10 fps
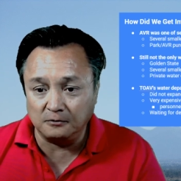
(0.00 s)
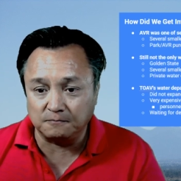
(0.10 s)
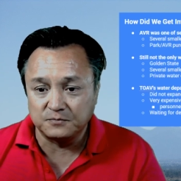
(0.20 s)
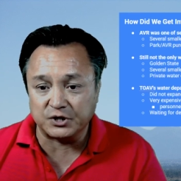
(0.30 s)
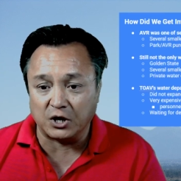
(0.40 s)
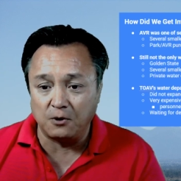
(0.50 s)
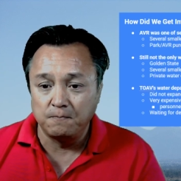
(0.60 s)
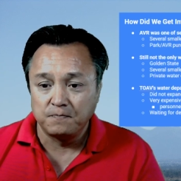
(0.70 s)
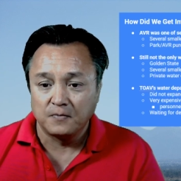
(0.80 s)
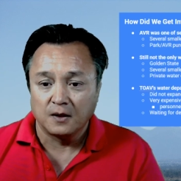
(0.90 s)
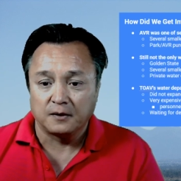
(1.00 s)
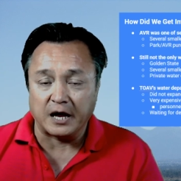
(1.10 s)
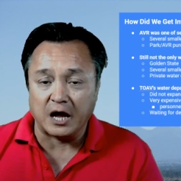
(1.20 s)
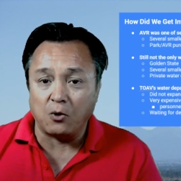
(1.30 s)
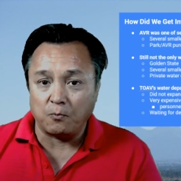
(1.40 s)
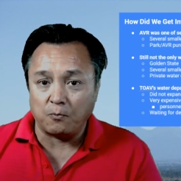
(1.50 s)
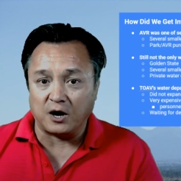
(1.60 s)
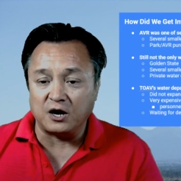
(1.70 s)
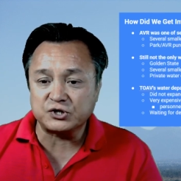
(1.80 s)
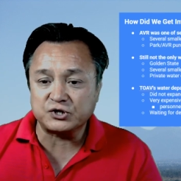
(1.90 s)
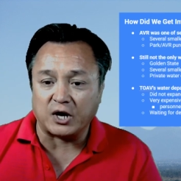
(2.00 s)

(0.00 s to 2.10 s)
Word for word: So, now, also,